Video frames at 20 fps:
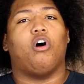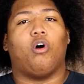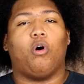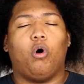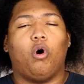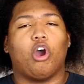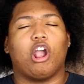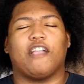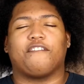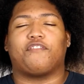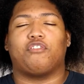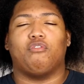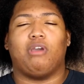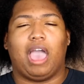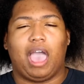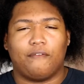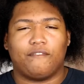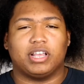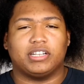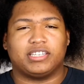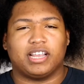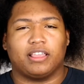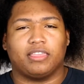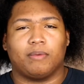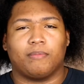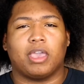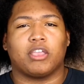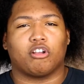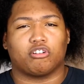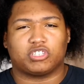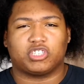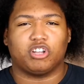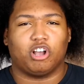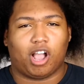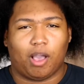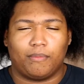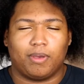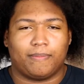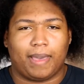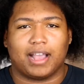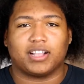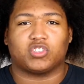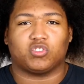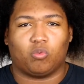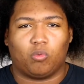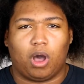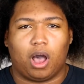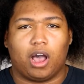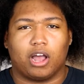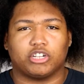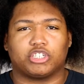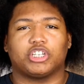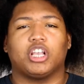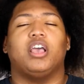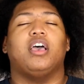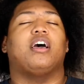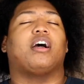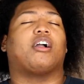or if you haven't done them and you're still coming back to watch.